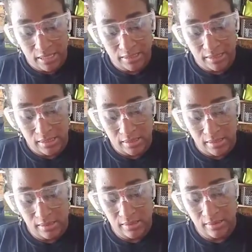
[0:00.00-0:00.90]
Whether you
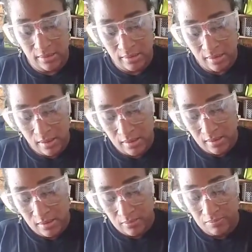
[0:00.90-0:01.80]
decal or
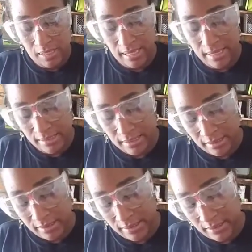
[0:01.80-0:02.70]
not,
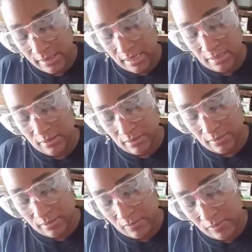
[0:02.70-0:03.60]
with the hanging
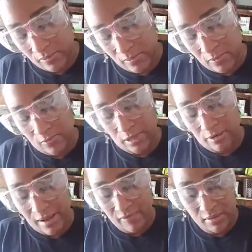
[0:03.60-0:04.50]
method,
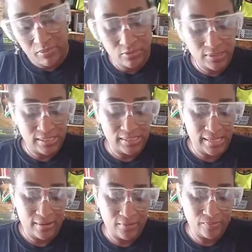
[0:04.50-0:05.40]
you got to do
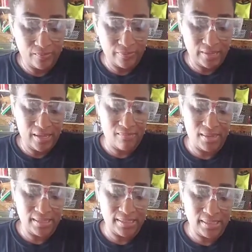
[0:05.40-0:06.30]
at least
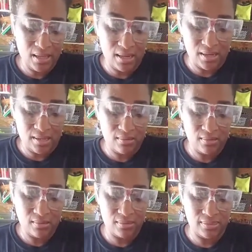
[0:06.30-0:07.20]
3,
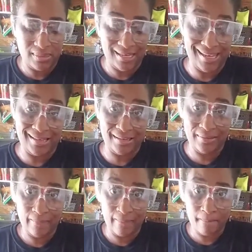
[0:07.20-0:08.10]
a minimum of
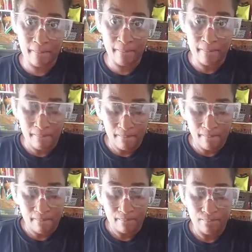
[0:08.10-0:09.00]
3,
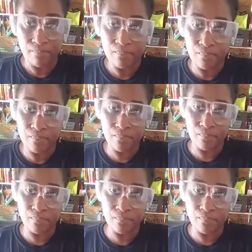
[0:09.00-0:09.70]
but more than likely